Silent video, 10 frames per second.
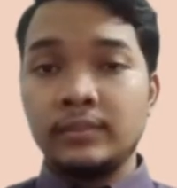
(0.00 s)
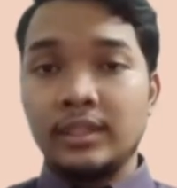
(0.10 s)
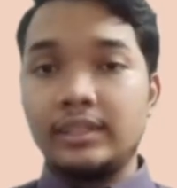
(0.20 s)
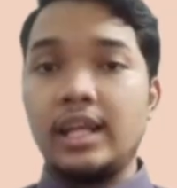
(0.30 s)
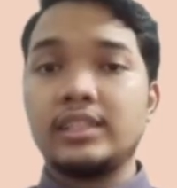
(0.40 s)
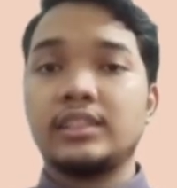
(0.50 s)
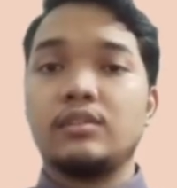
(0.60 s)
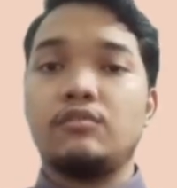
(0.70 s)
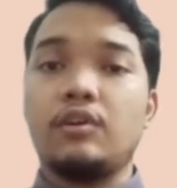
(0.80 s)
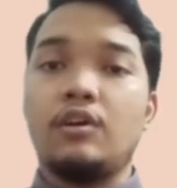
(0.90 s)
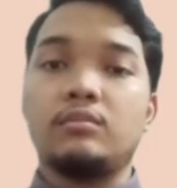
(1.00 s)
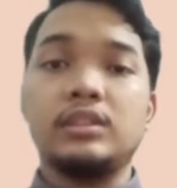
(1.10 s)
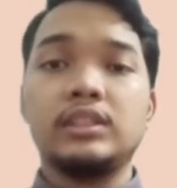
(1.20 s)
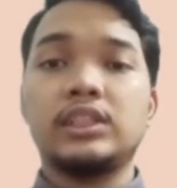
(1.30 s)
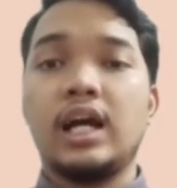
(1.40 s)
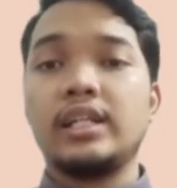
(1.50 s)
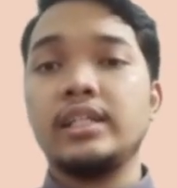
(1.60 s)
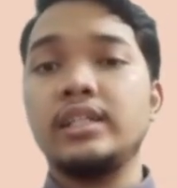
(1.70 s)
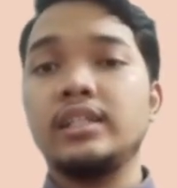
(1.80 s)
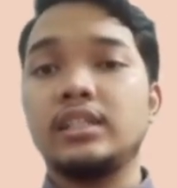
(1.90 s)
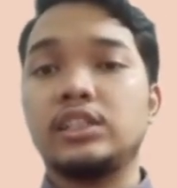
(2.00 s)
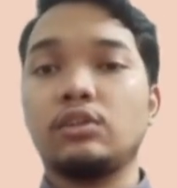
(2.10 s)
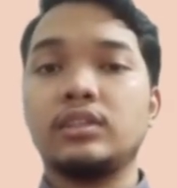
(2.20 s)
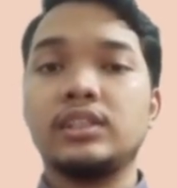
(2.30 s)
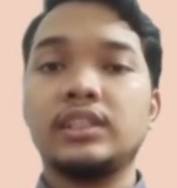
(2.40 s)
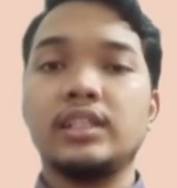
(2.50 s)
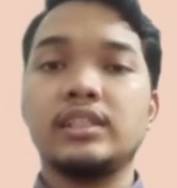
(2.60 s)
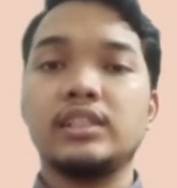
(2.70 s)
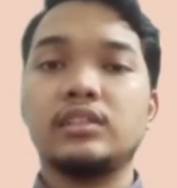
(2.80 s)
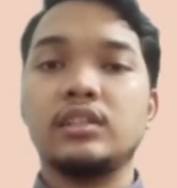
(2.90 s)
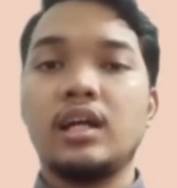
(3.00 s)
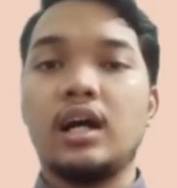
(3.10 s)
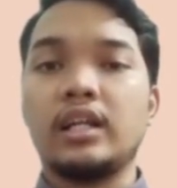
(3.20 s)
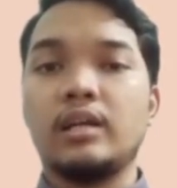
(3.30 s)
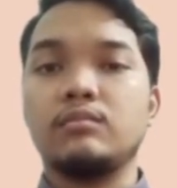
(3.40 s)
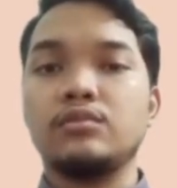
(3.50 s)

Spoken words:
Next, for Mr. Shari, his total sale is RM